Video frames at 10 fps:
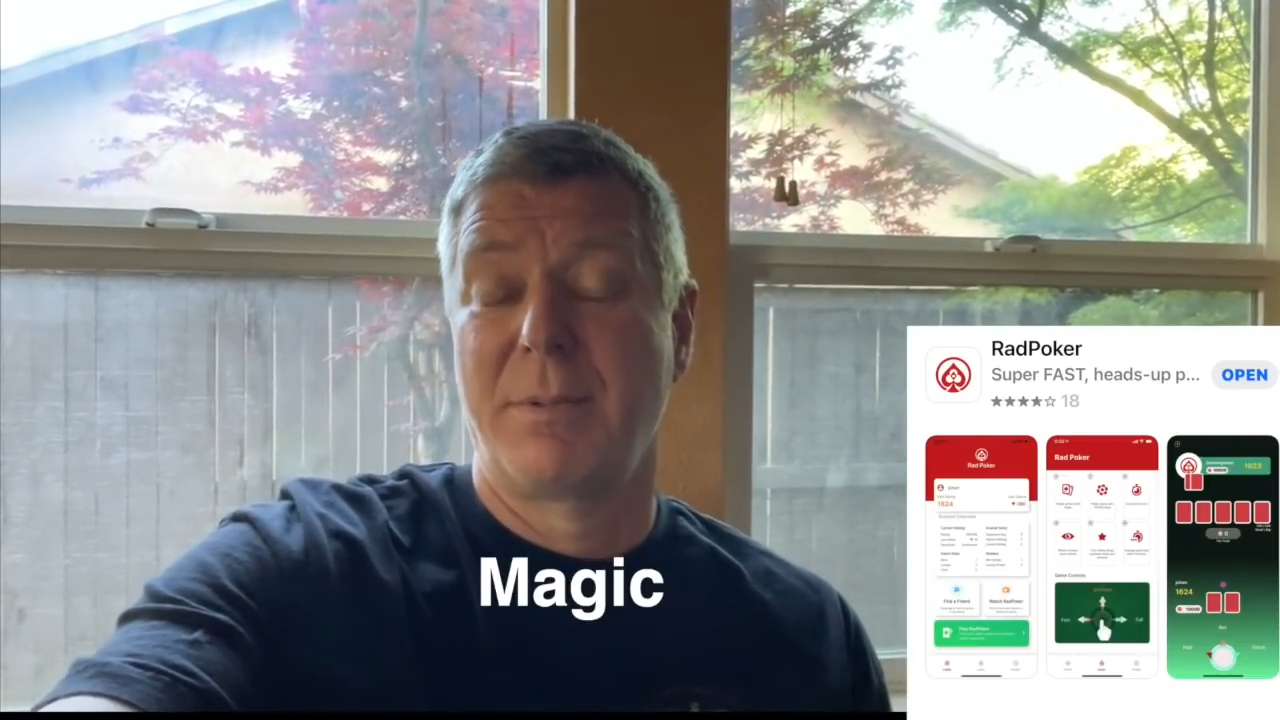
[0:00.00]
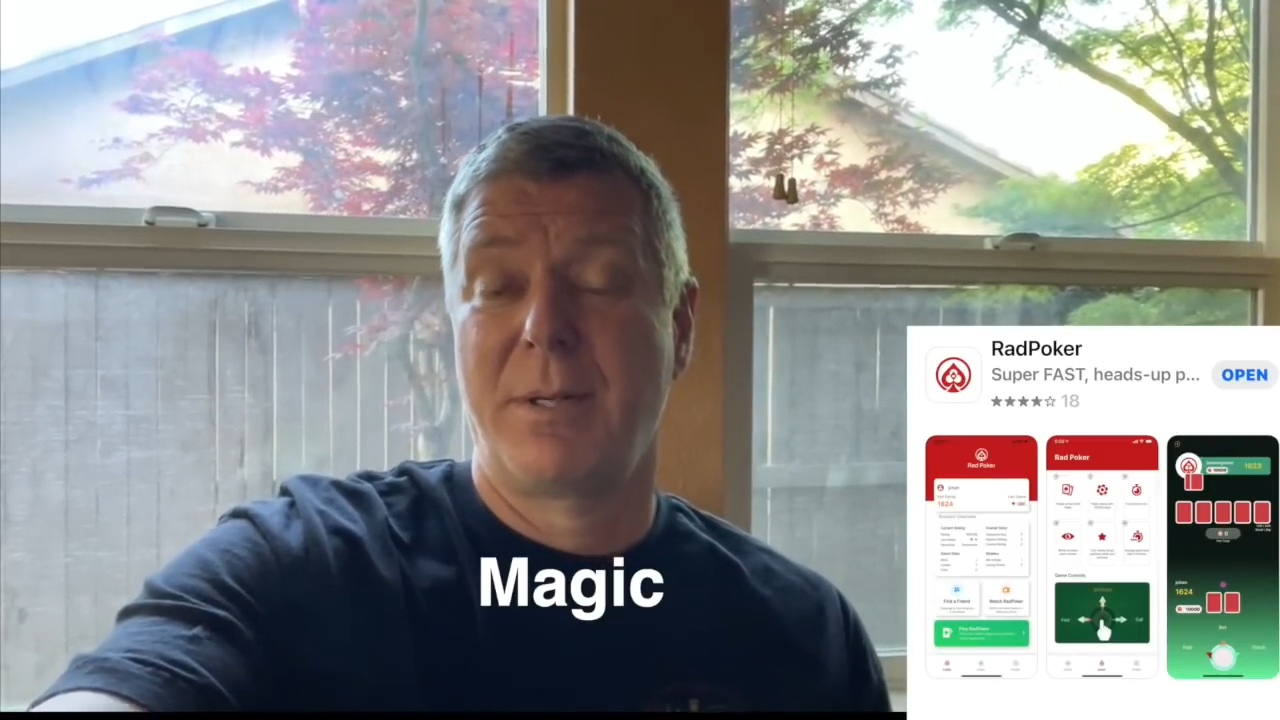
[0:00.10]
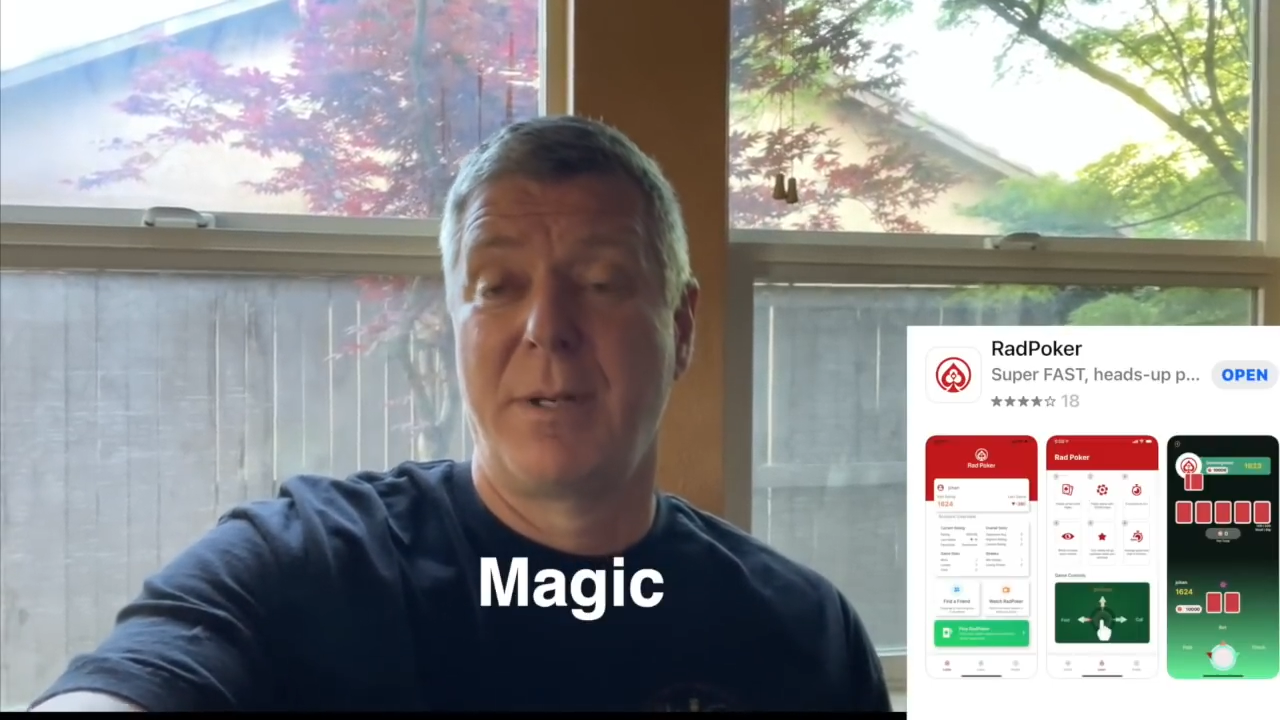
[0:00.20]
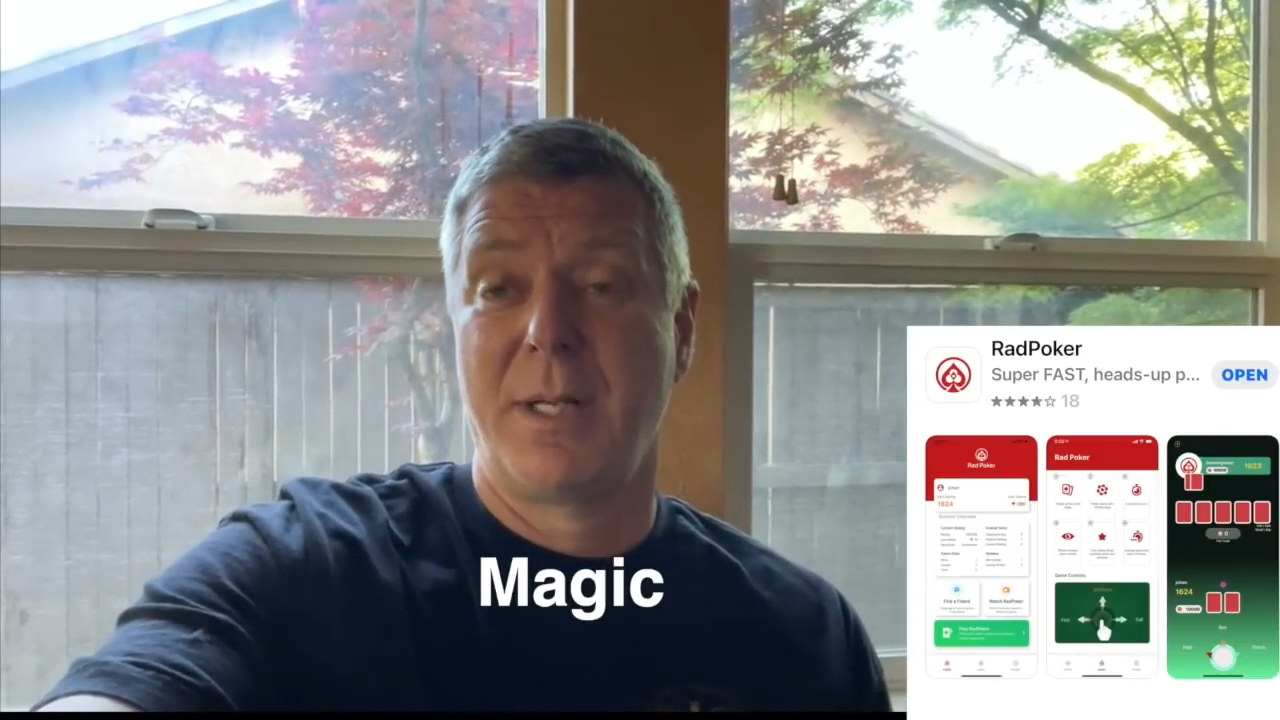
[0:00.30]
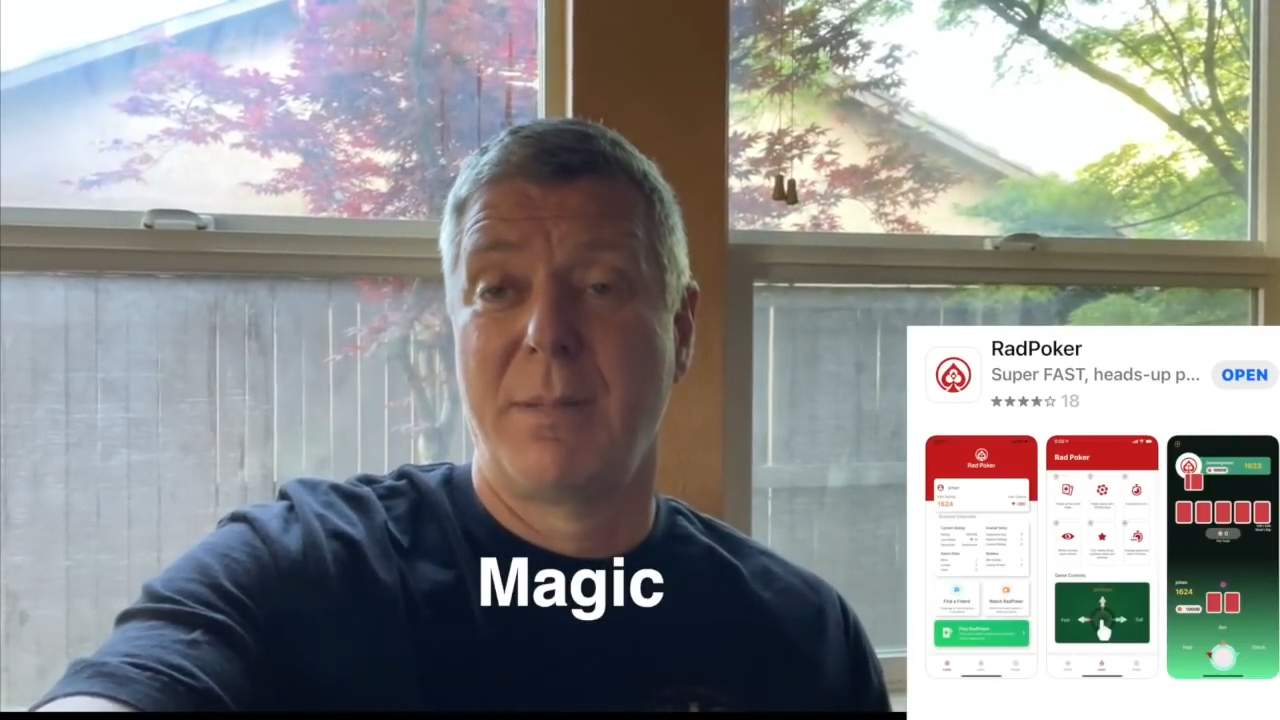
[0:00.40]

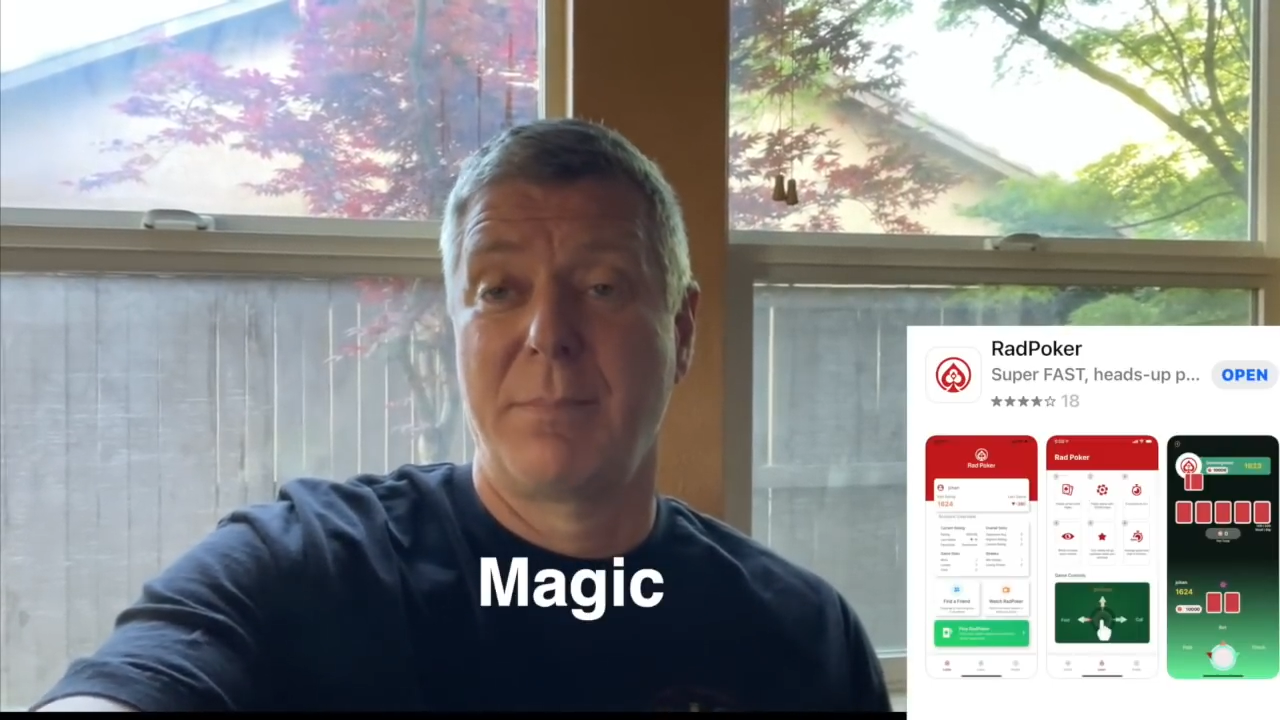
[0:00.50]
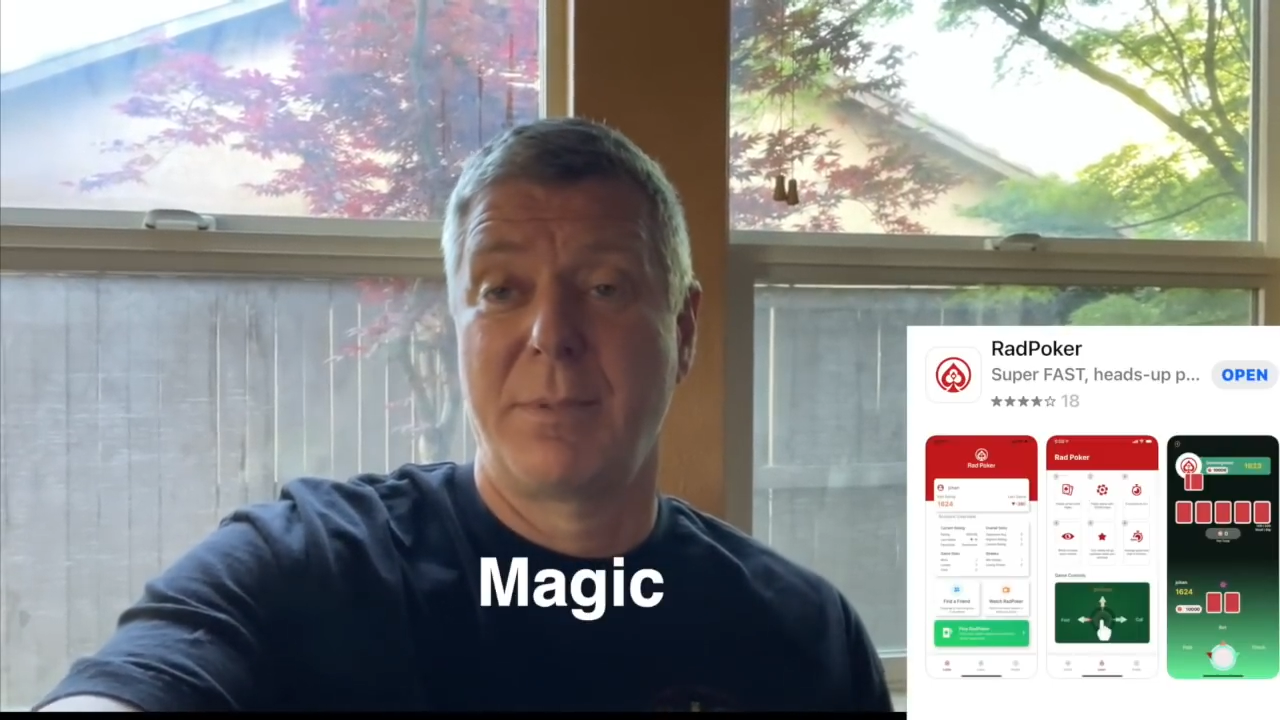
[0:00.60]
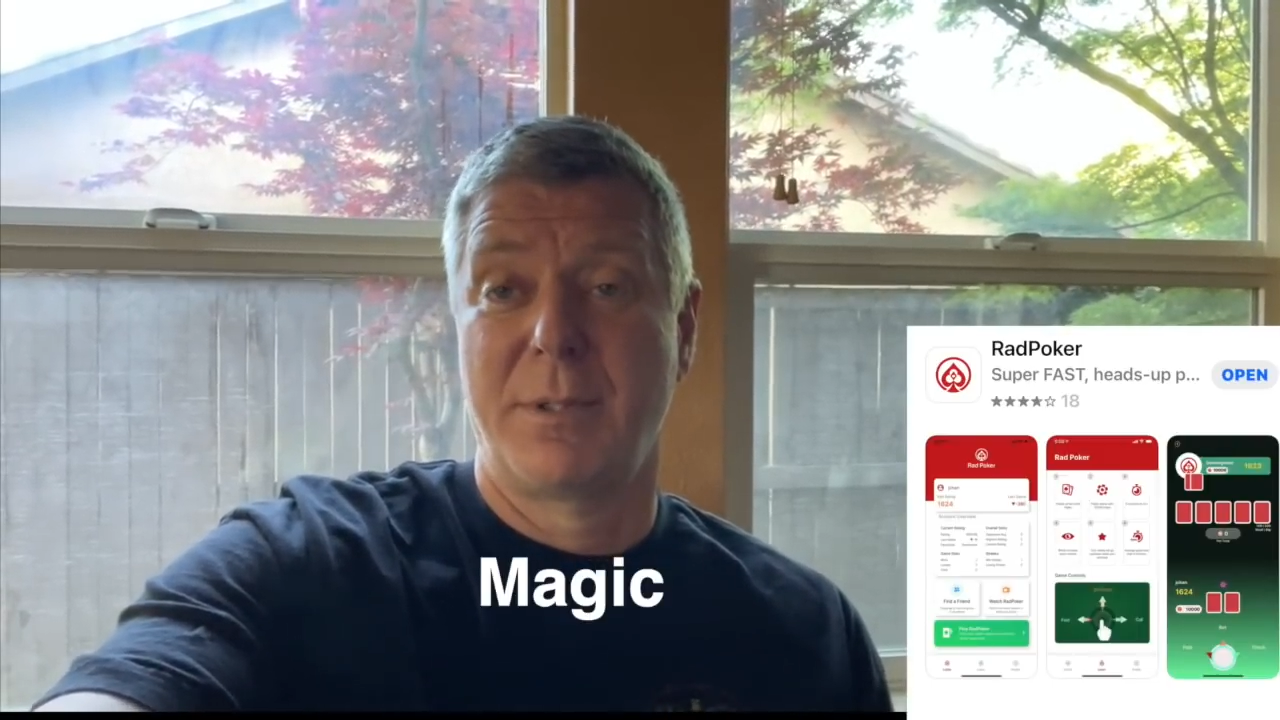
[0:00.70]
here I am